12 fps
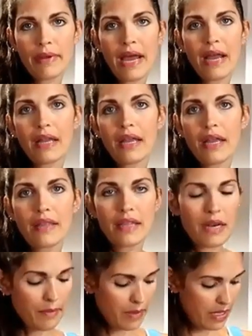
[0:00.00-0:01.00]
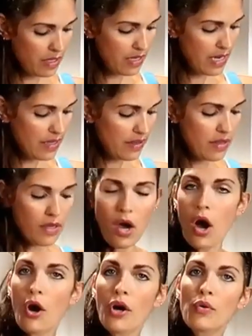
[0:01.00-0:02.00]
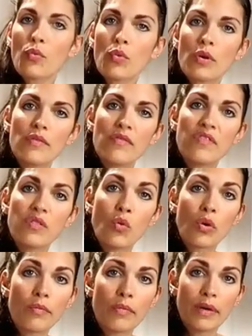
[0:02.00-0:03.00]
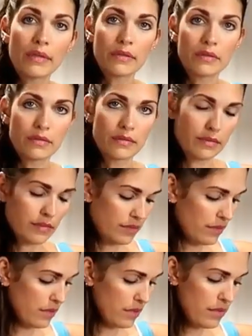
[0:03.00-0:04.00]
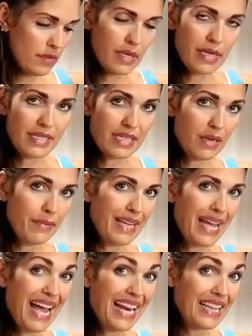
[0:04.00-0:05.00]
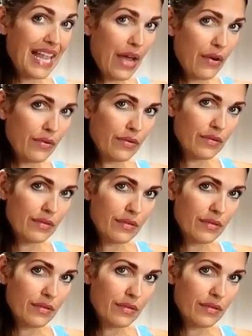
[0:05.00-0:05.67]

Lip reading: back, and then I'm going to hit the hardwood floor button. It's going to be kind of loud.